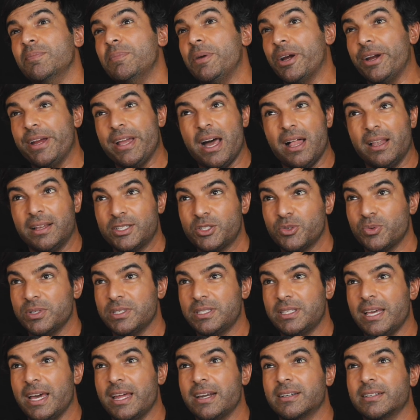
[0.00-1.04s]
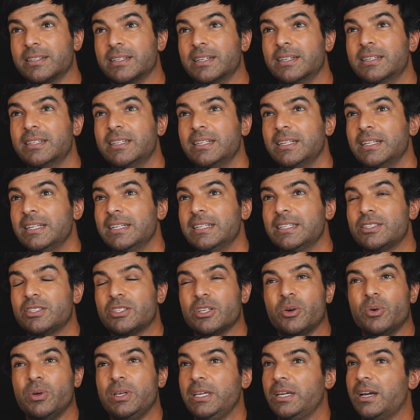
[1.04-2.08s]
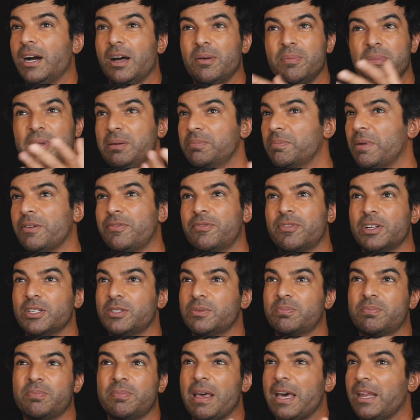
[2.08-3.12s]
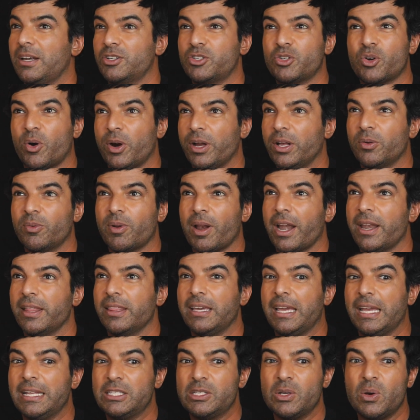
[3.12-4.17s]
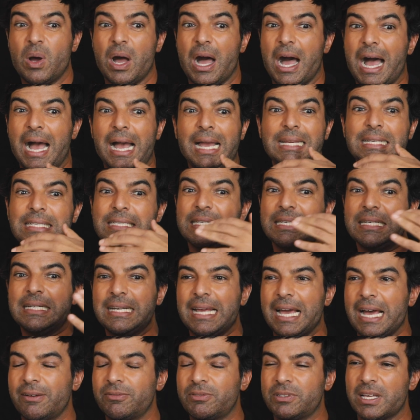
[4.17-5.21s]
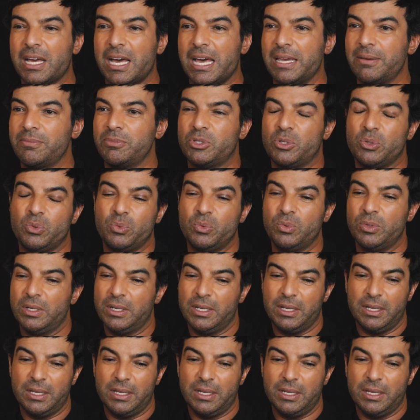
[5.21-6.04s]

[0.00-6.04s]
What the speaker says: Mary Alice was the editor. So he got me my first editorial right out of the gate. So I didn't have time to